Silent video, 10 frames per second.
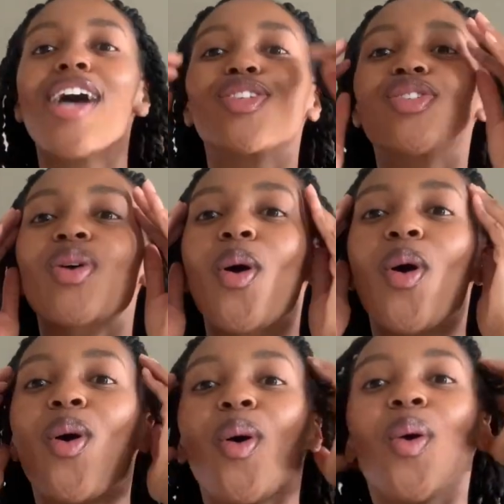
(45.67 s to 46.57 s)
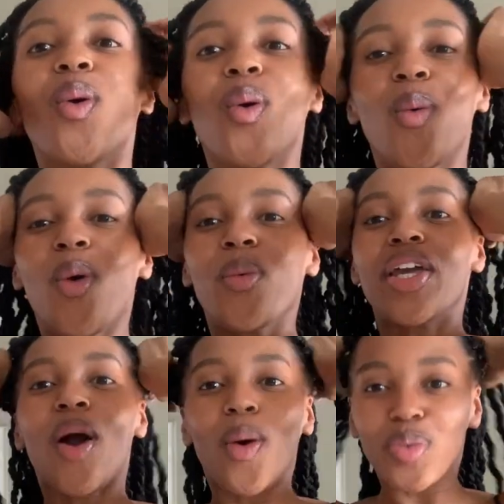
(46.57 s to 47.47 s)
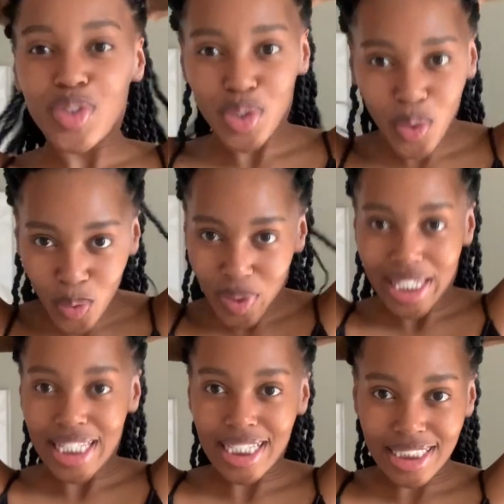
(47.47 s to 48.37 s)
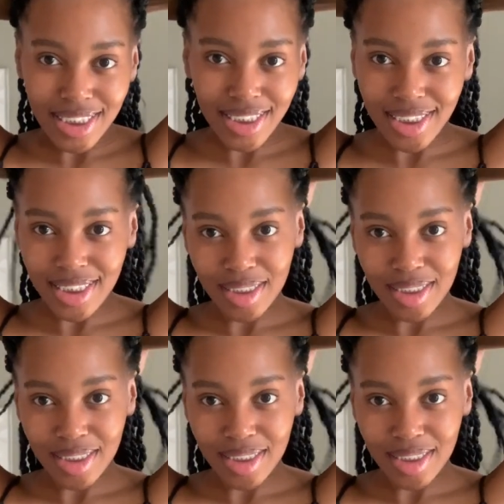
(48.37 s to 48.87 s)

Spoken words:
So what we gonna do is,